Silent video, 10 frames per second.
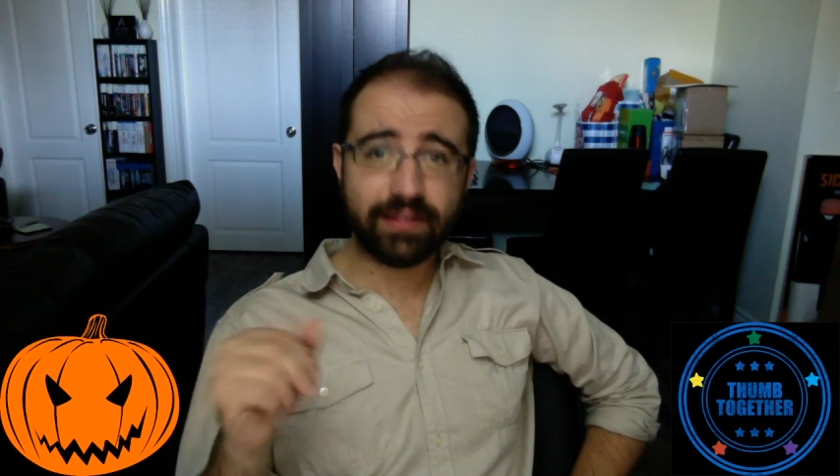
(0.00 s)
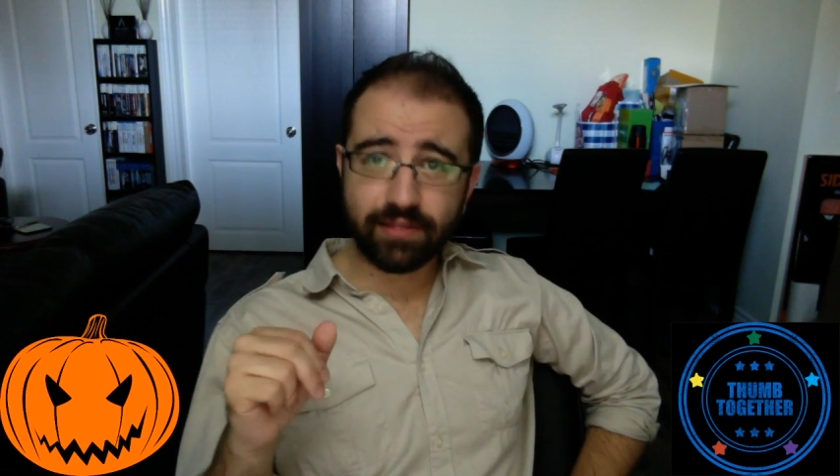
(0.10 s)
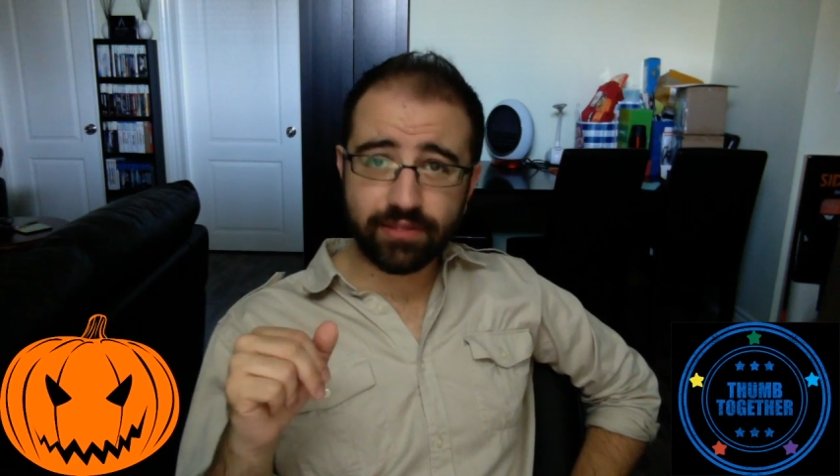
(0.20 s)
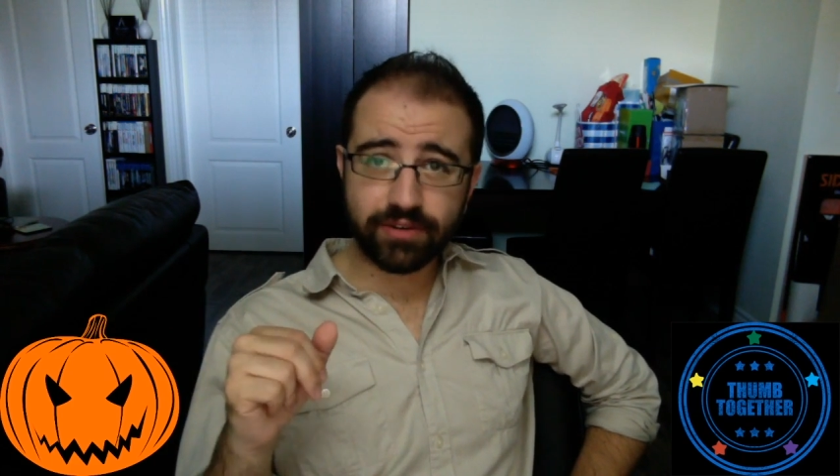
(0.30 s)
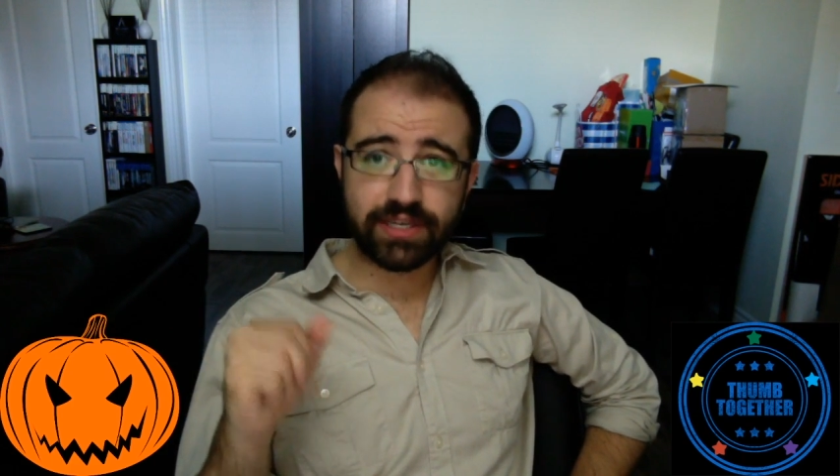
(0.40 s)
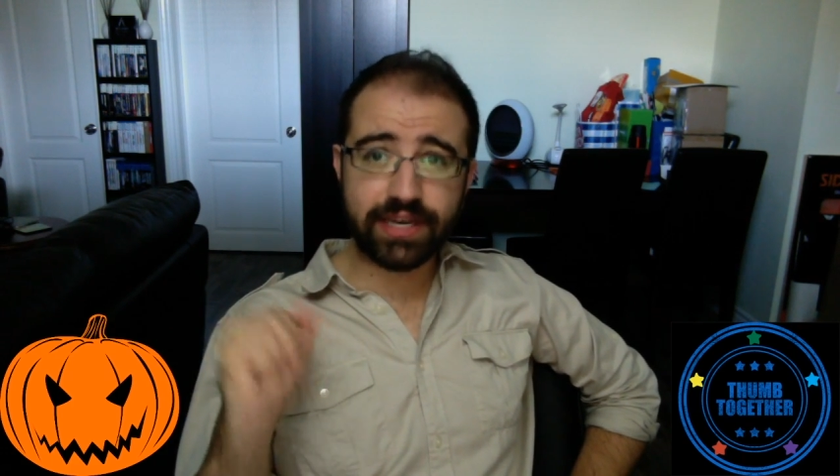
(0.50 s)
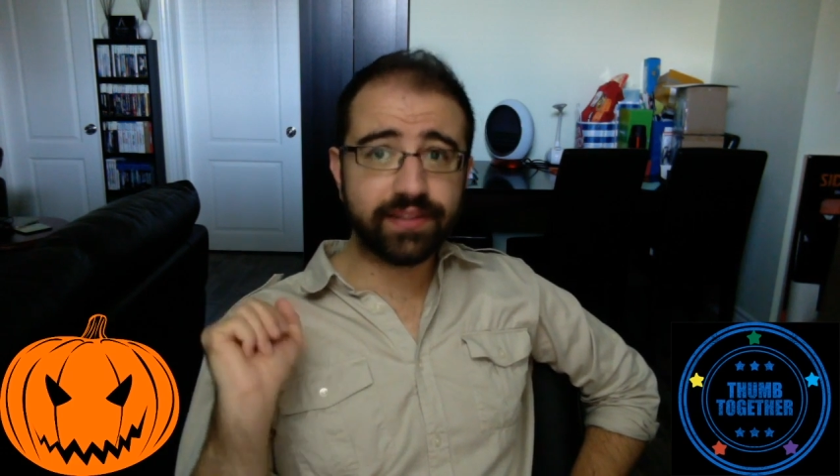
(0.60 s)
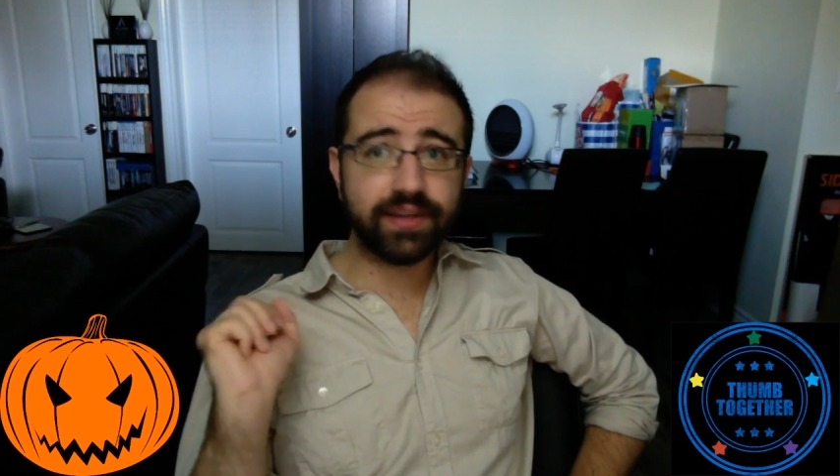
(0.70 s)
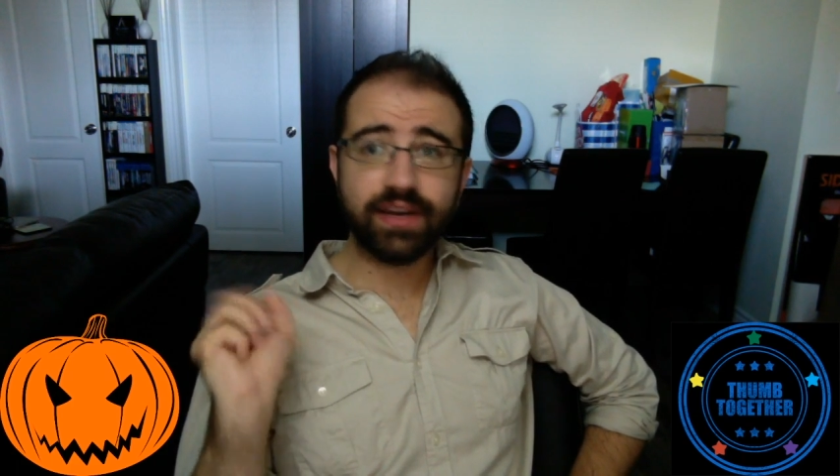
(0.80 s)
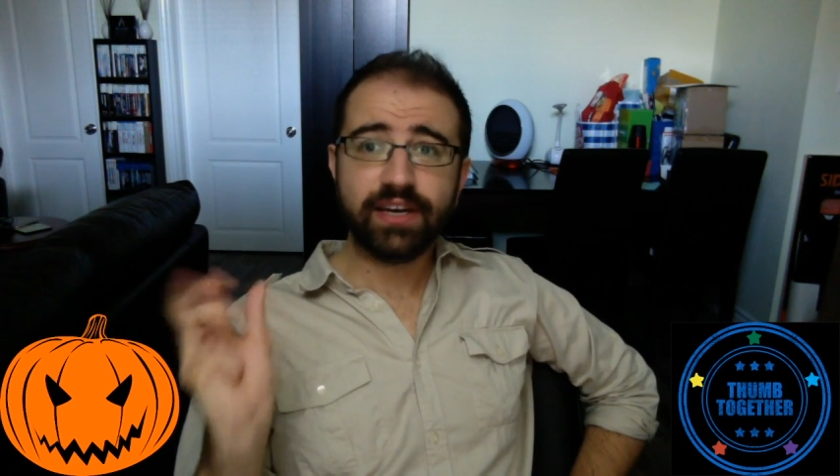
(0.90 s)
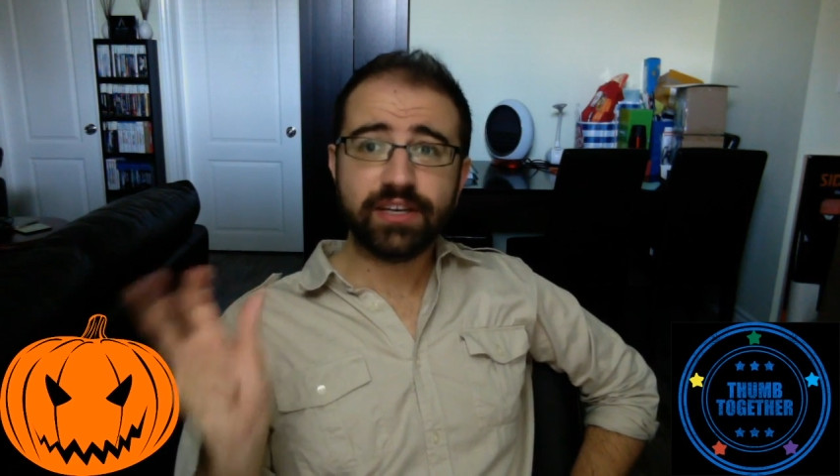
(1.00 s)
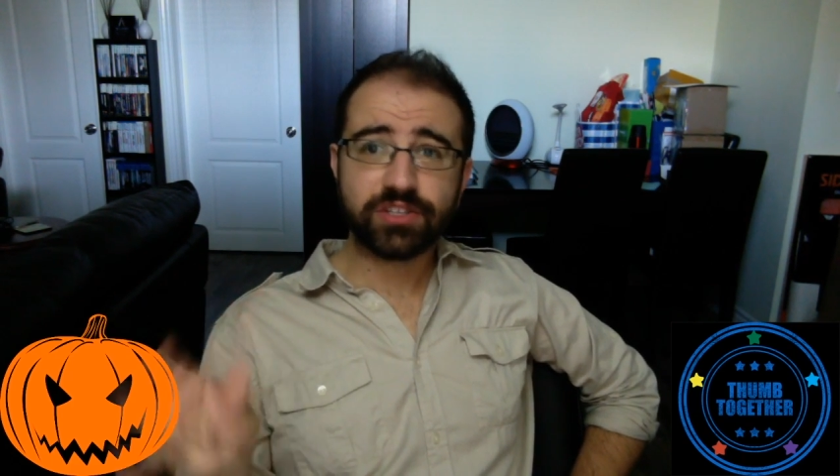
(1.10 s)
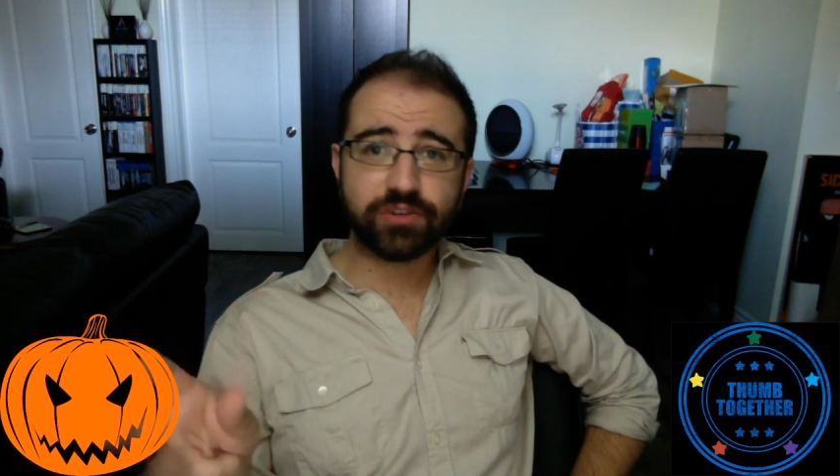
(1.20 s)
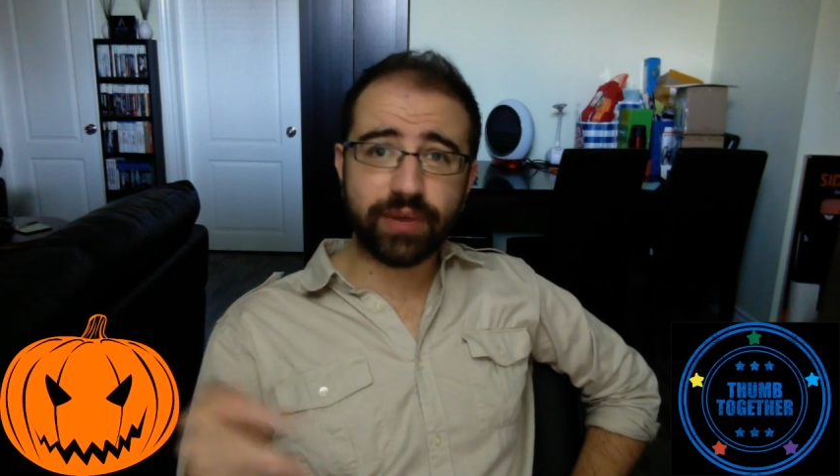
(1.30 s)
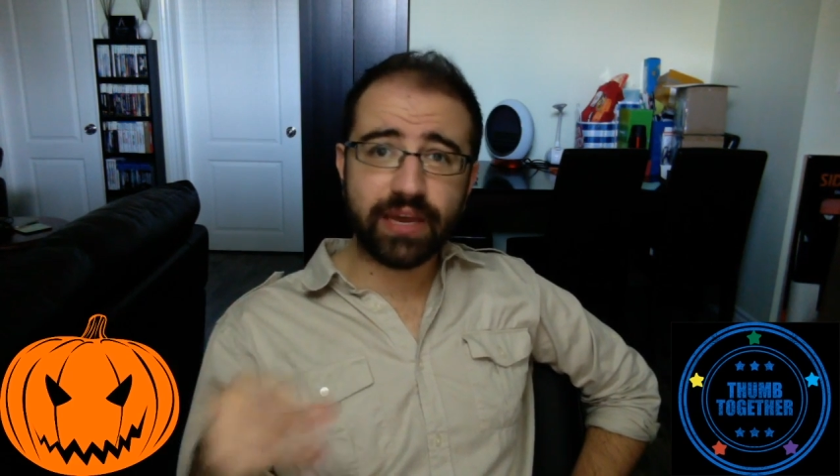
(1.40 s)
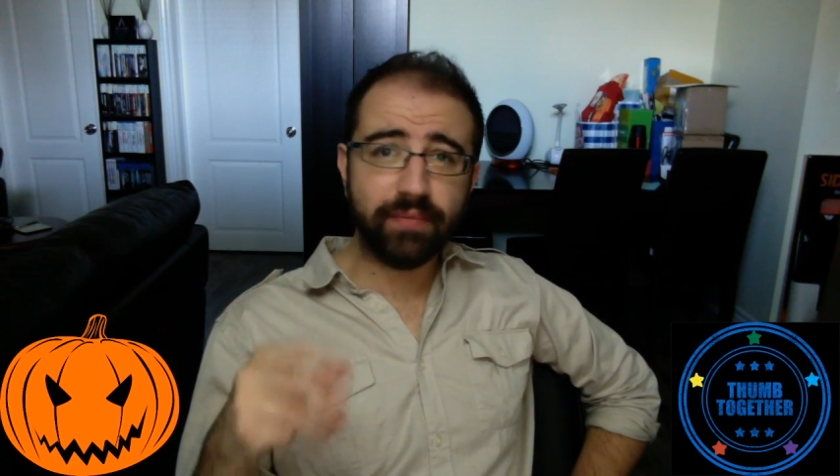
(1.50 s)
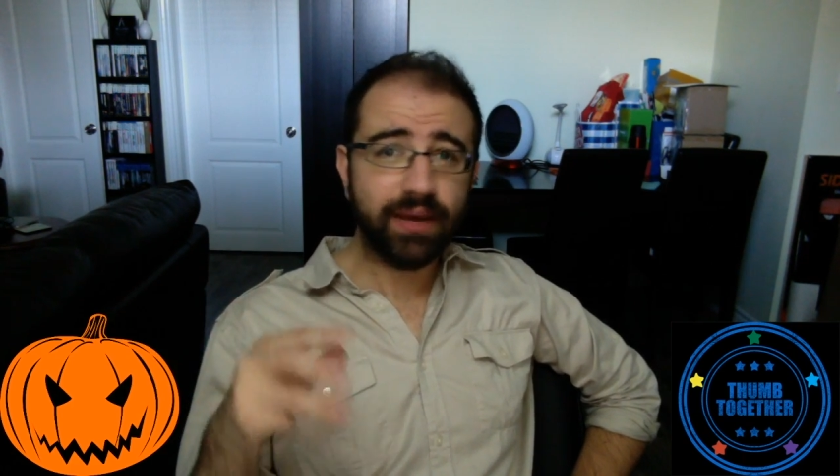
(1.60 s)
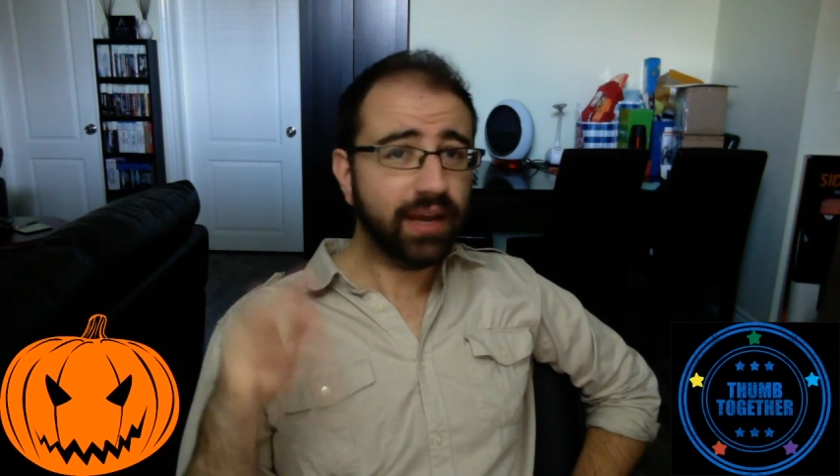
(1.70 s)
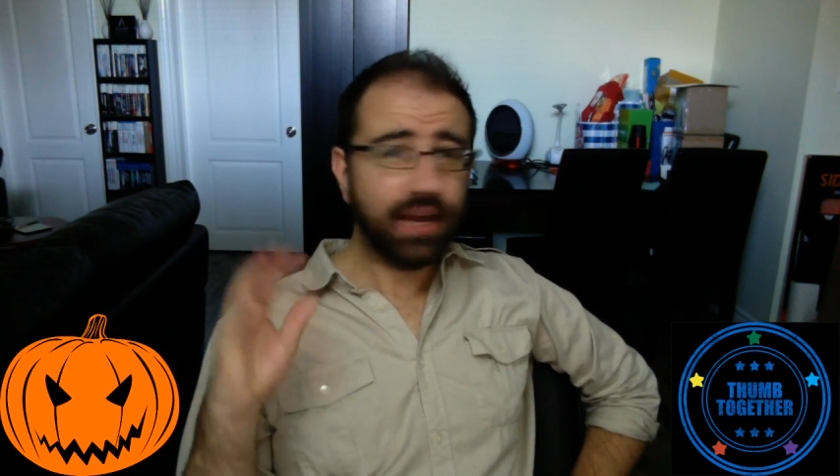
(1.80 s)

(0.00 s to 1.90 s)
the 13th, Scream,